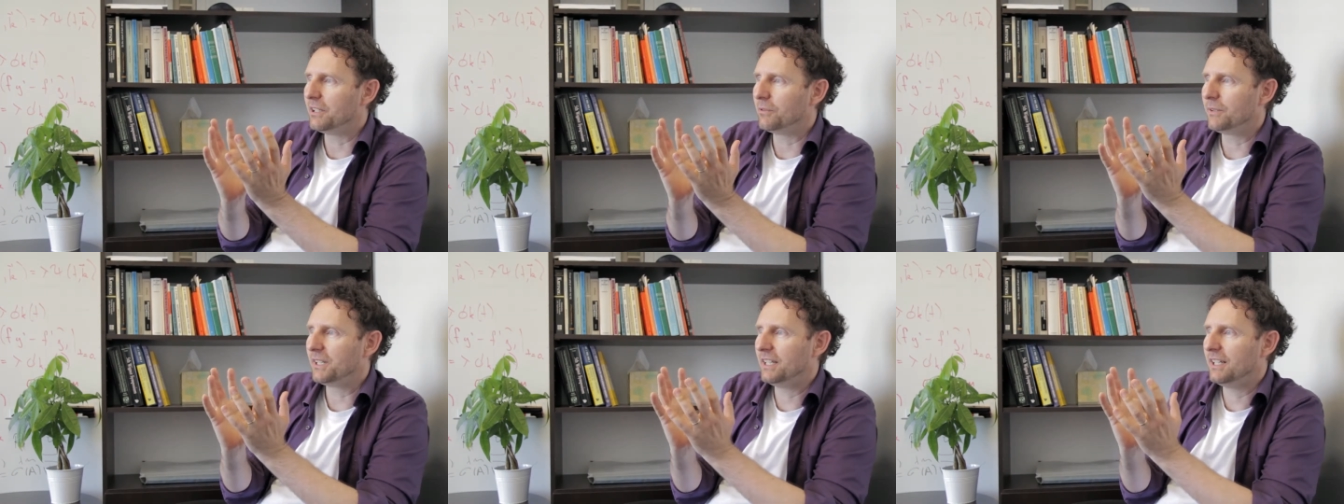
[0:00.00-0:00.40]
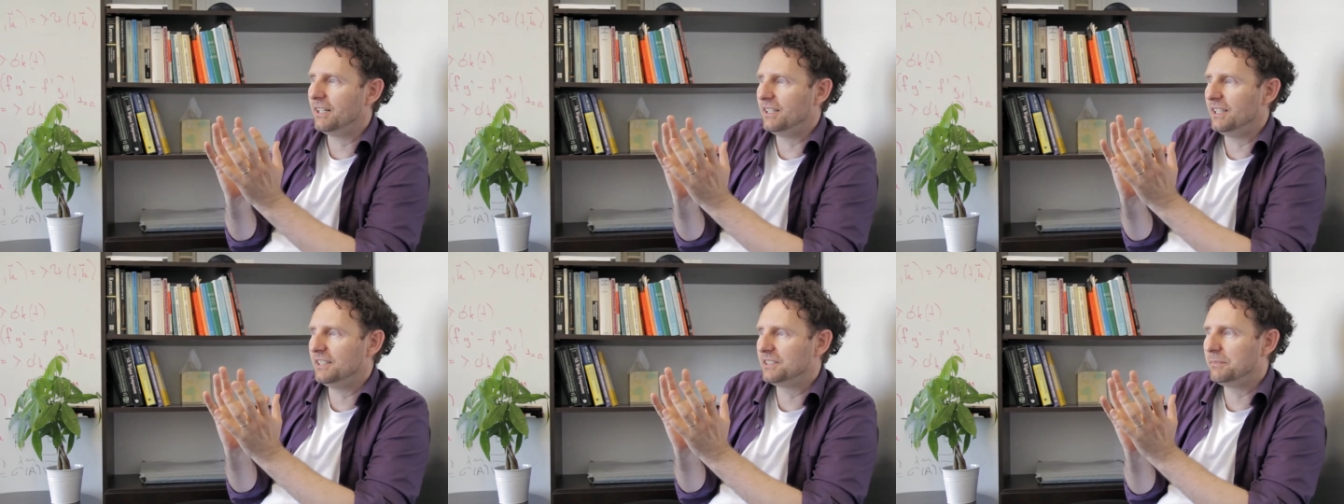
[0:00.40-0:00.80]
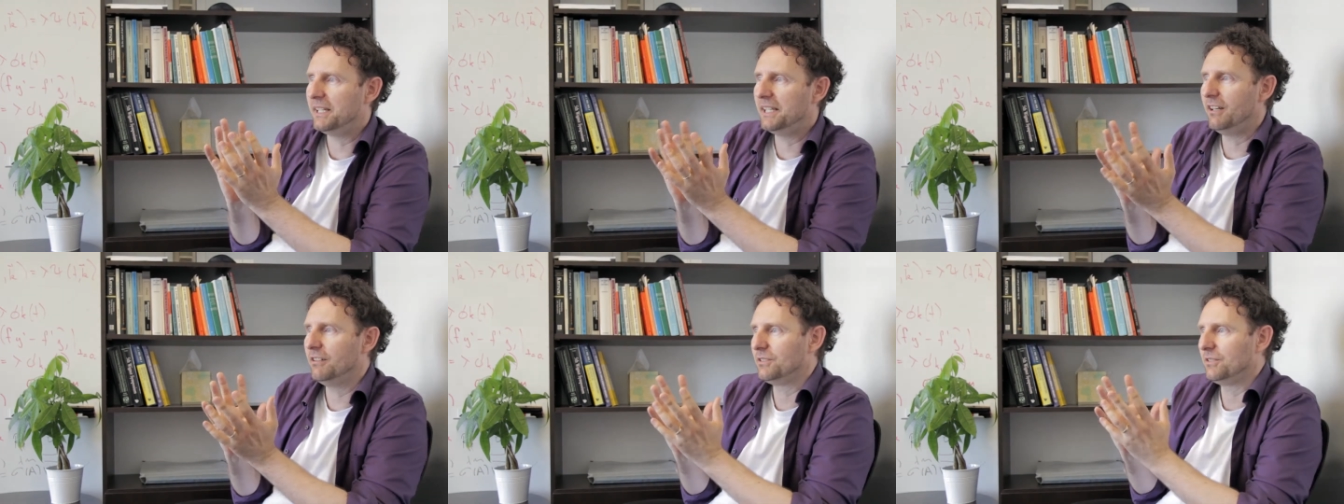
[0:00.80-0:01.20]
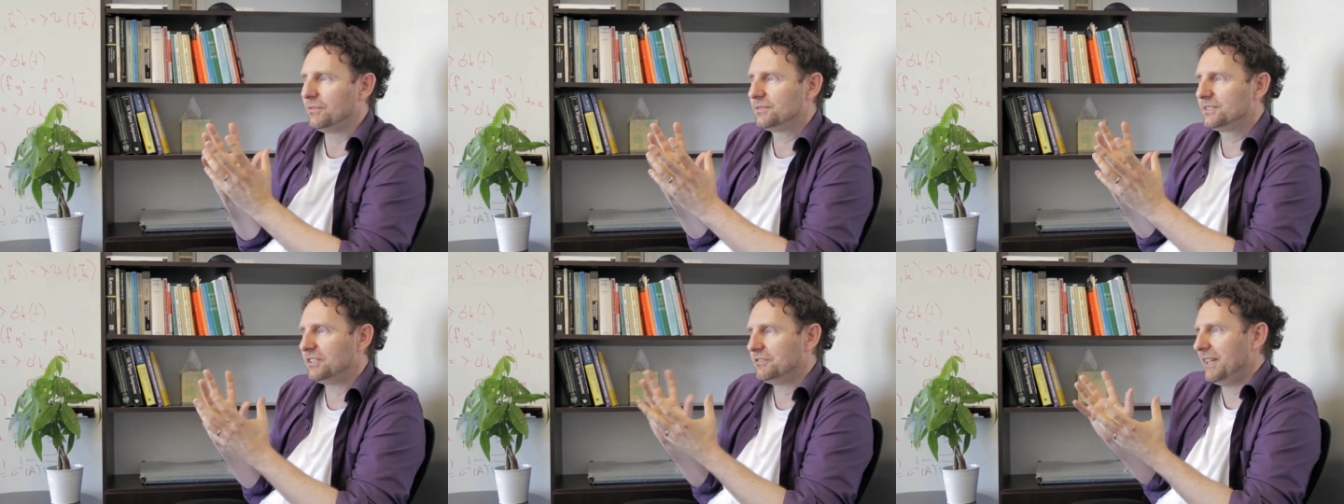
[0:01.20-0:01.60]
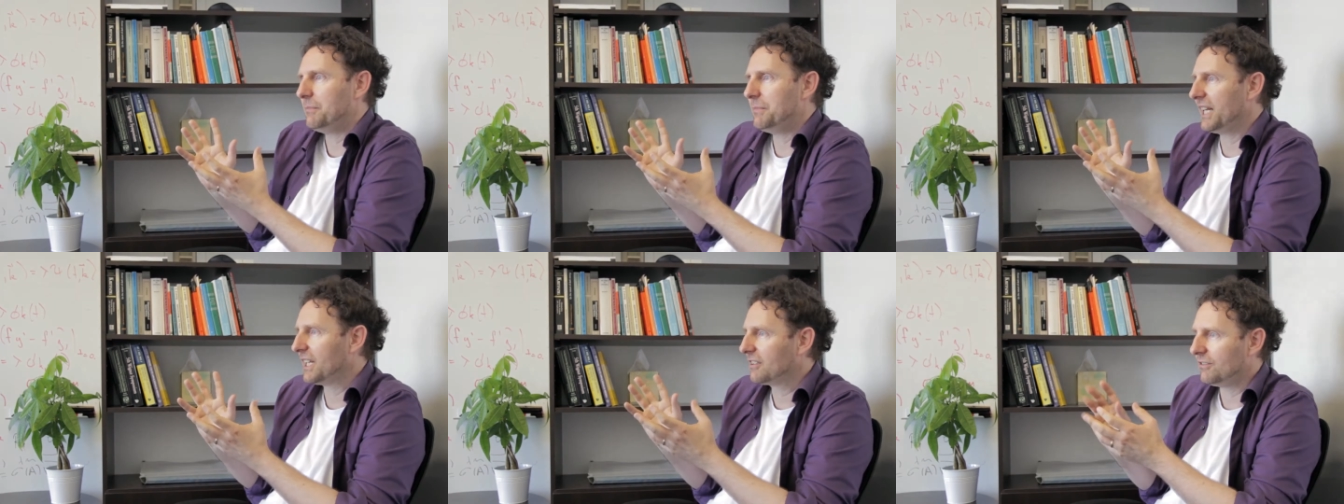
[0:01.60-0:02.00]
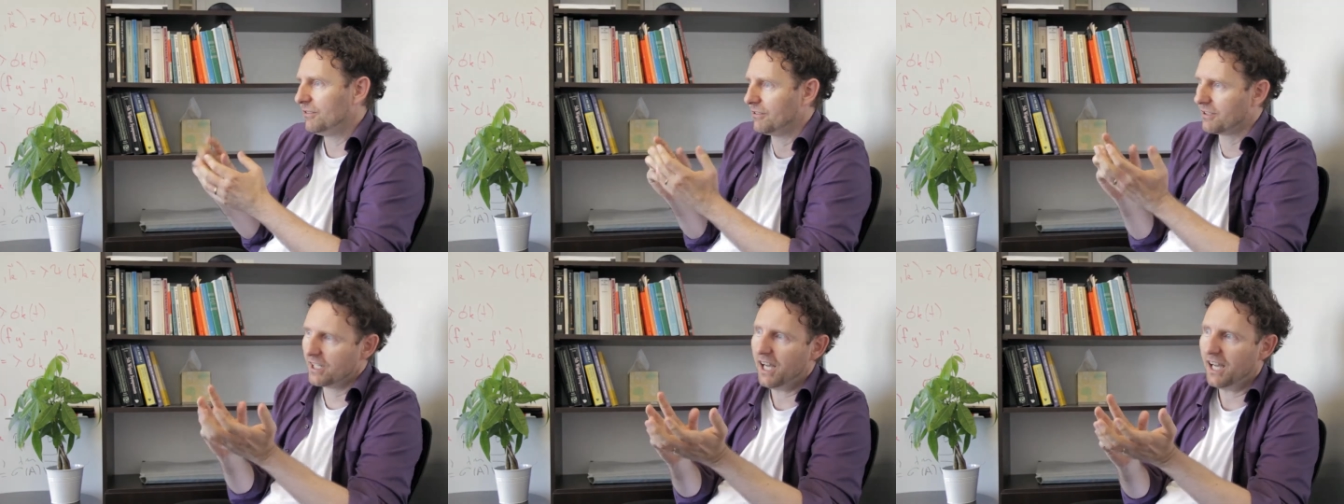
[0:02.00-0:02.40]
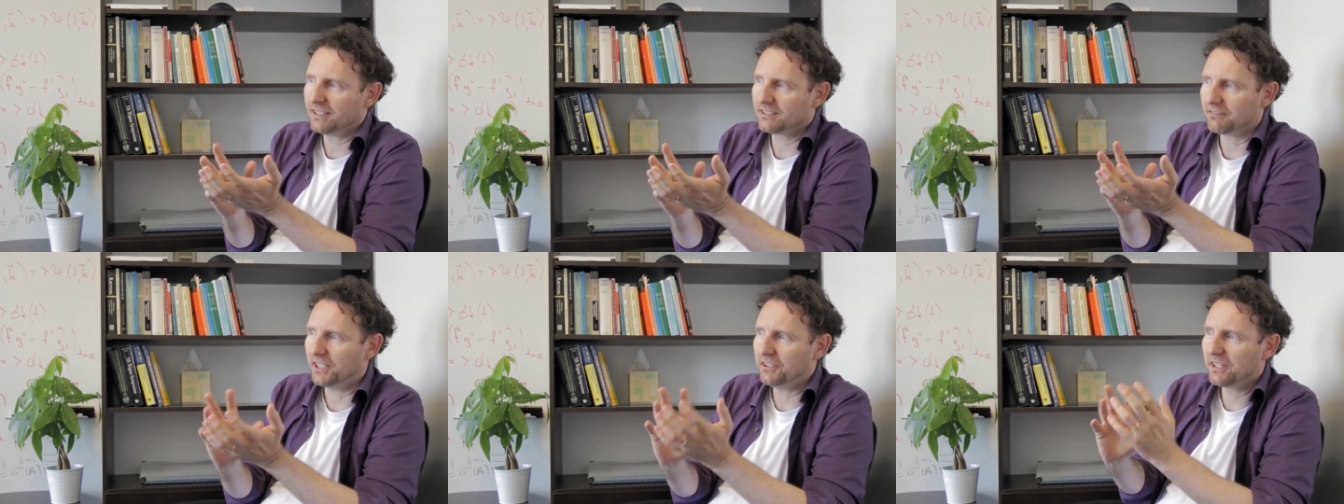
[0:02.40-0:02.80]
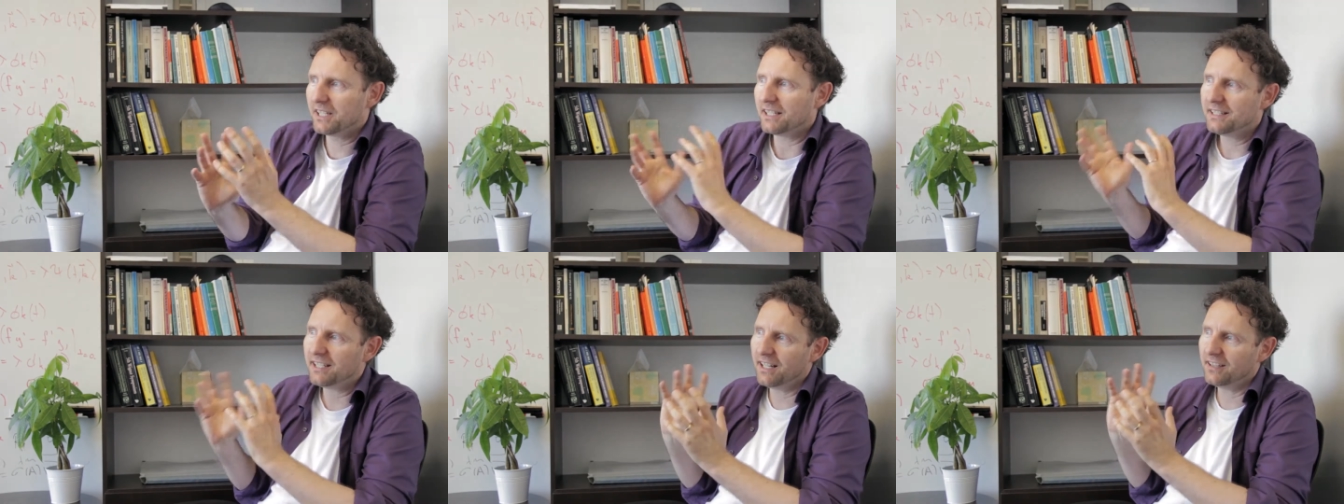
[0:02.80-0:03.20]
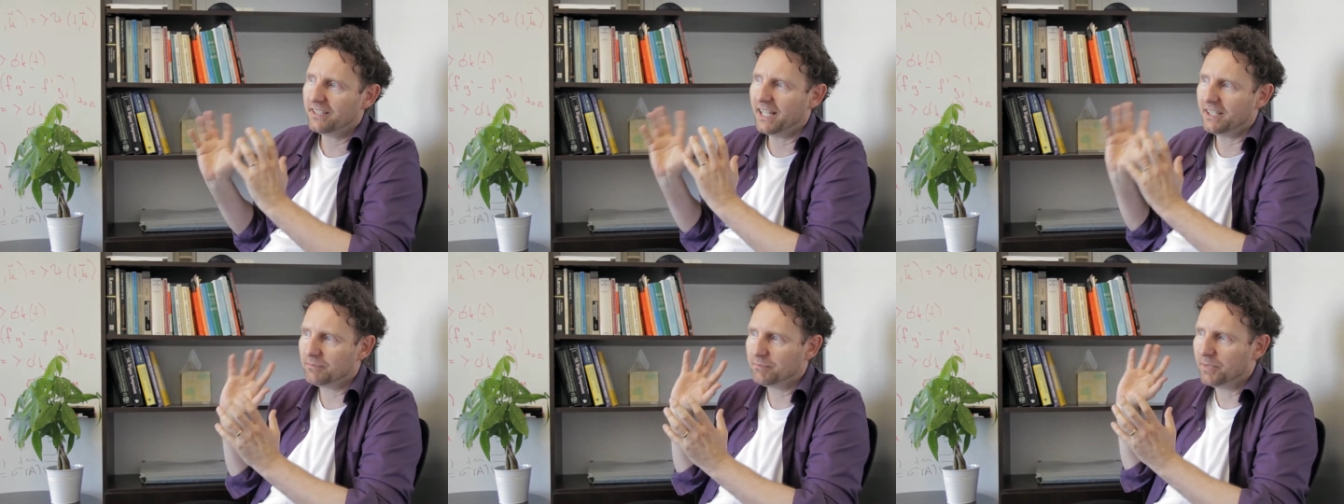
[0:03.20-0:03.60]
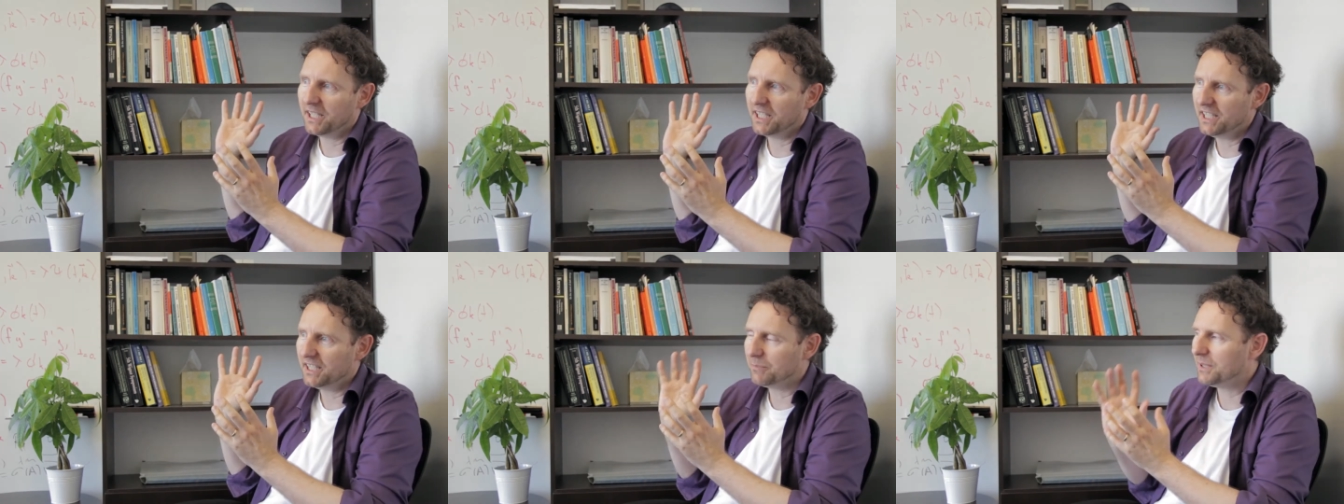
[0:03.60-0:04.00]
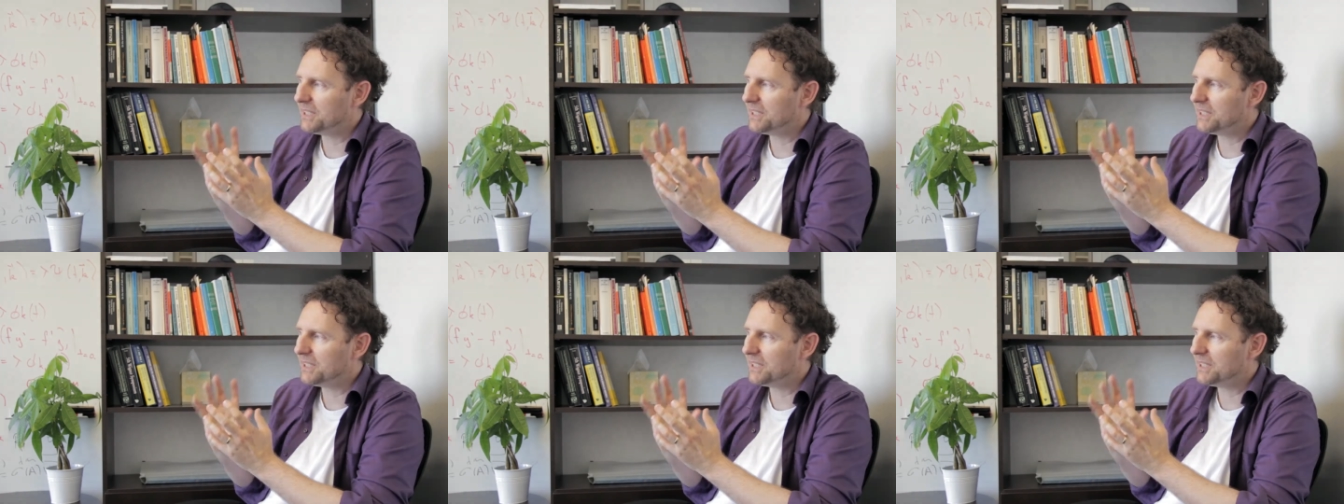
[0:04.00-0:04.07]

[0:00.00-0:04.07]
whether it's made out of ceramic or glass, right? You can tell that by ear.